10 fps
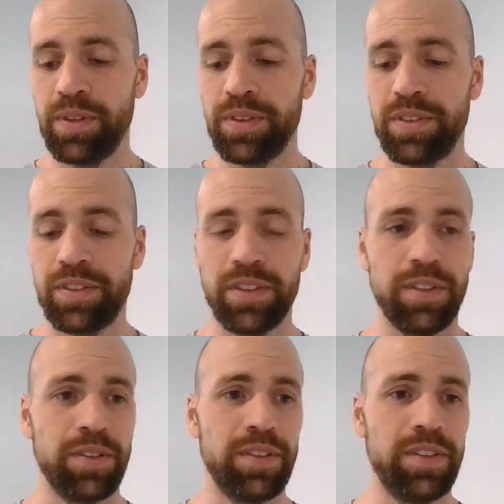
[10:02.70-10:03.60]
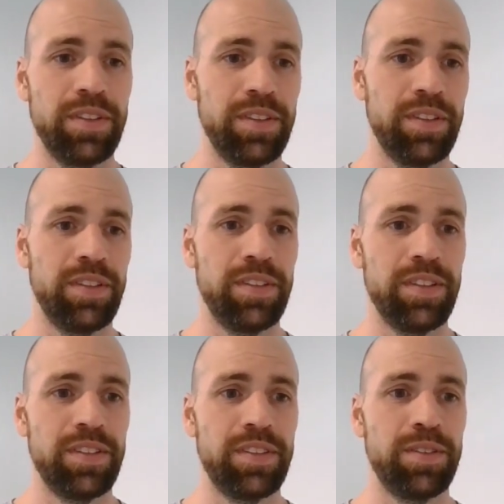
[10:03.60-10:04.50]
post. So
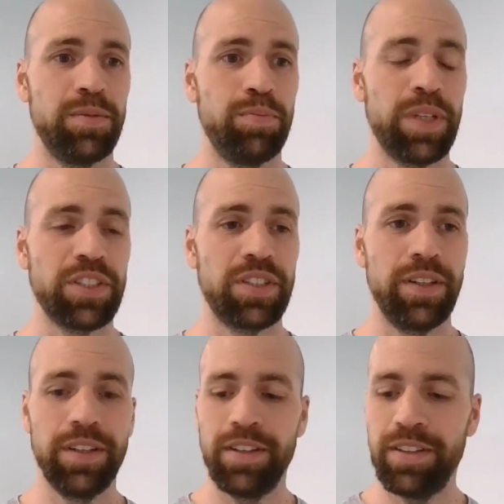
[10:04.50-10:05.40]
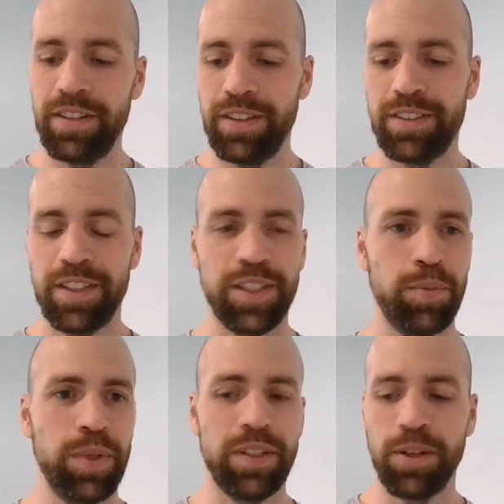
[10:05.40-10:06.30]
this picture here is
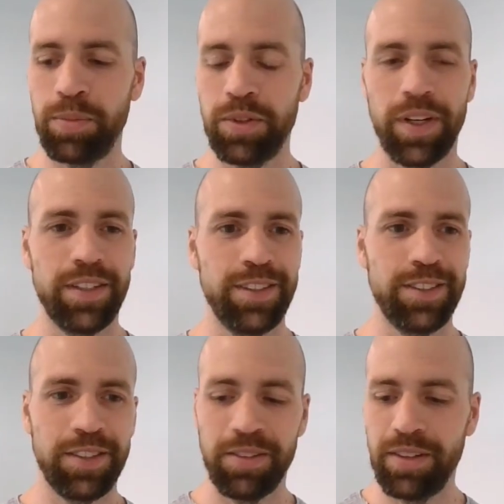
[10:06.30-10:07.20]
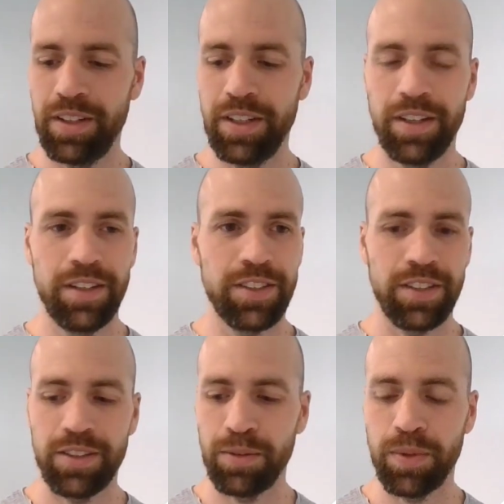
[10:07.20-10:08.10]
SAP copyright. So
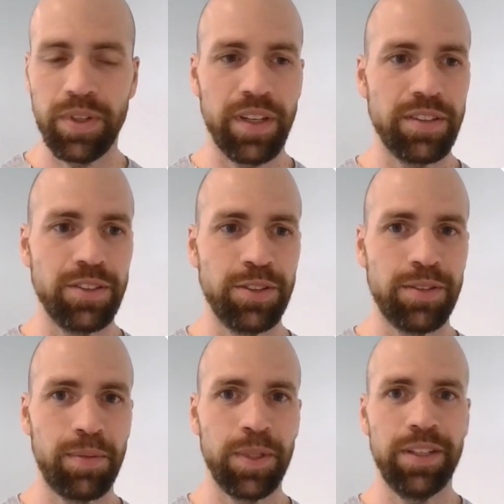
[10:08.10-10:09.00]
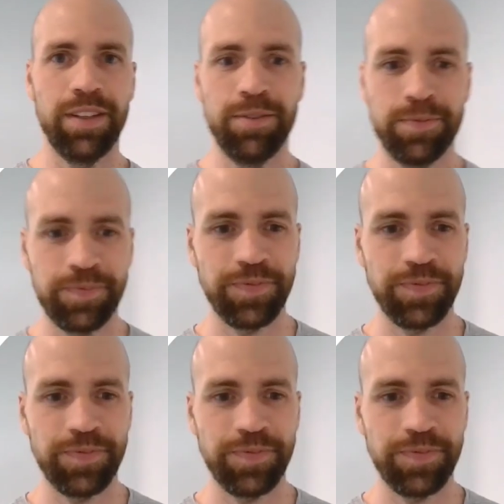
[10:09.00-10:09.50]
Just don't want to get into trouble here.